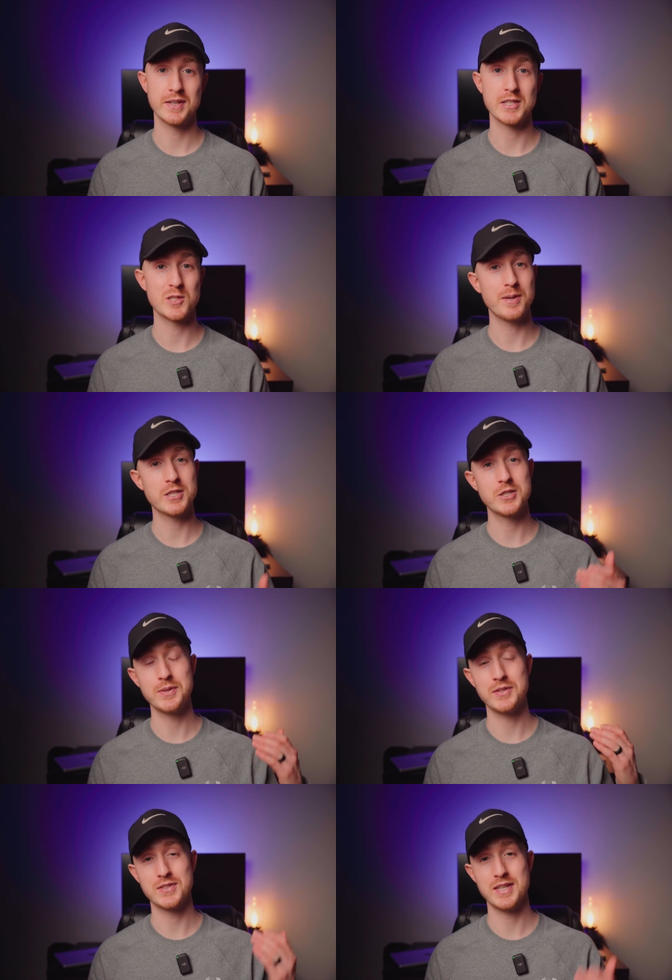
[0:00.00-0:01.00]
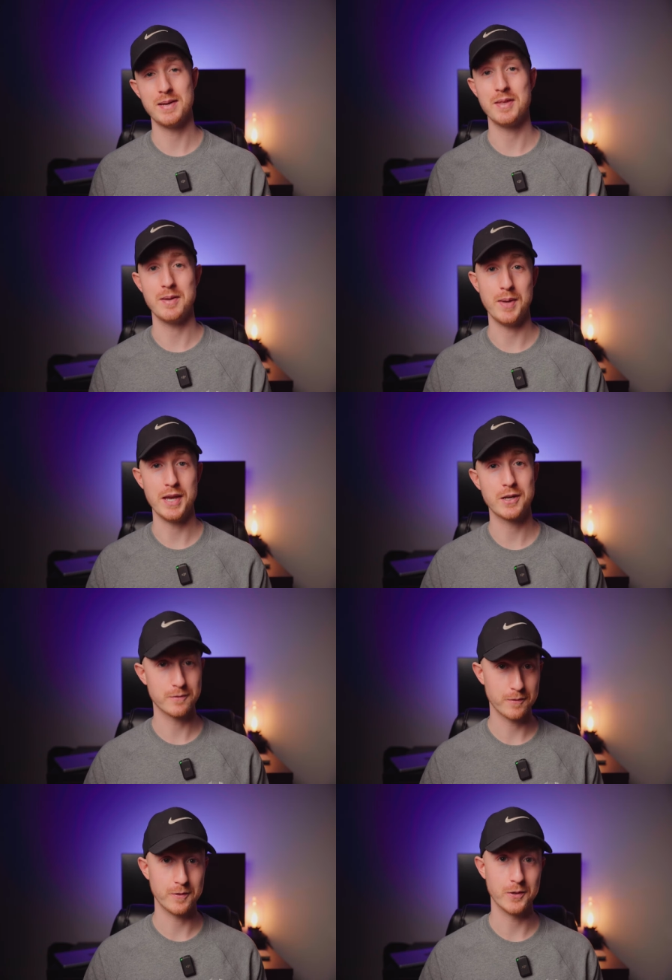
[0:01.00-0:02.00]
especially when you snap that banger
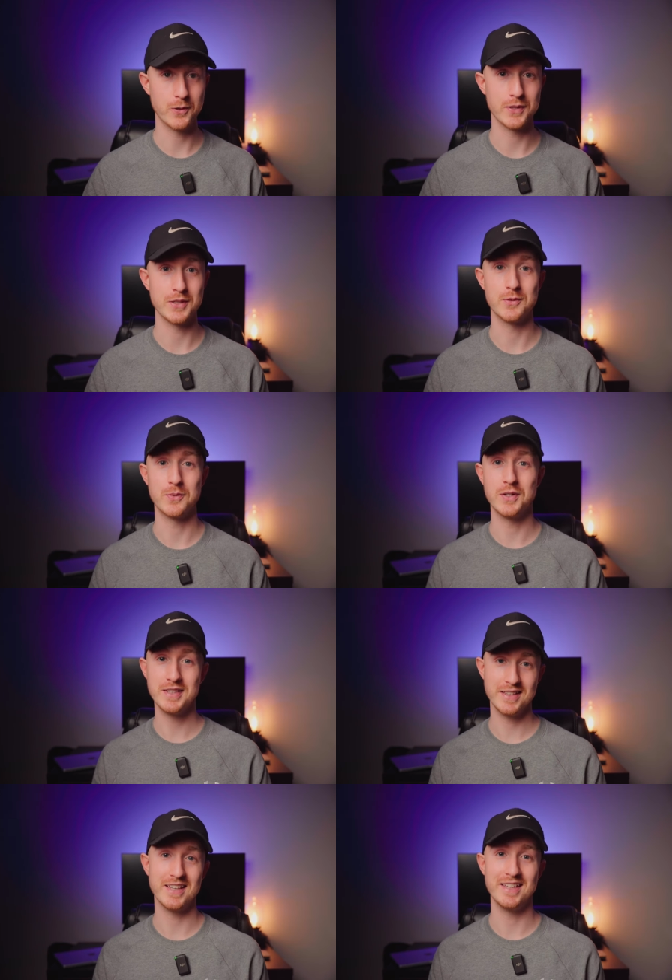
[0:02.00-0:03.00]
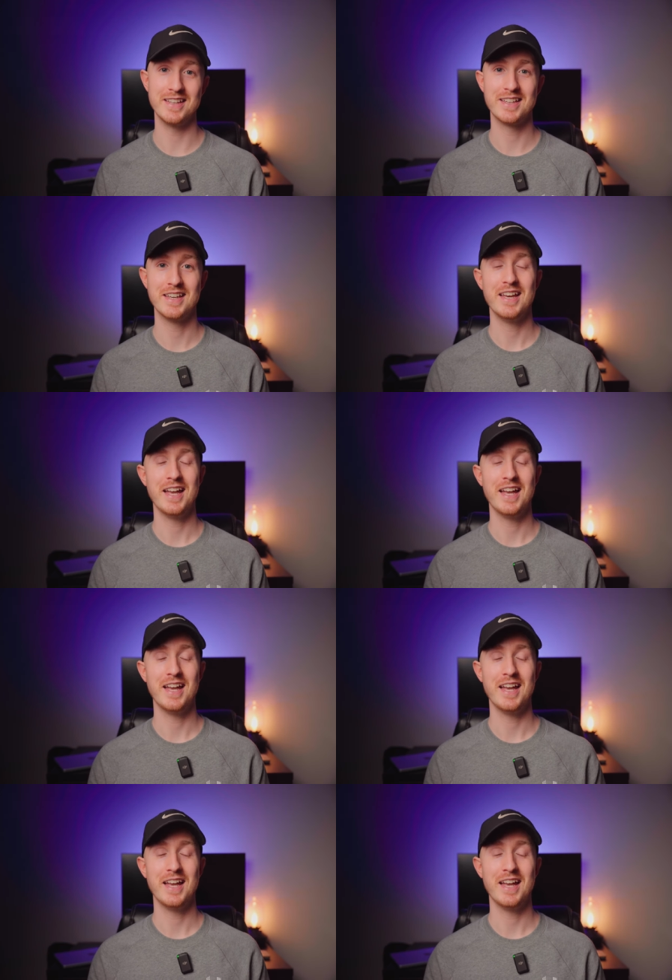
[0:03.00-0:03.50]
of a photo that you really like,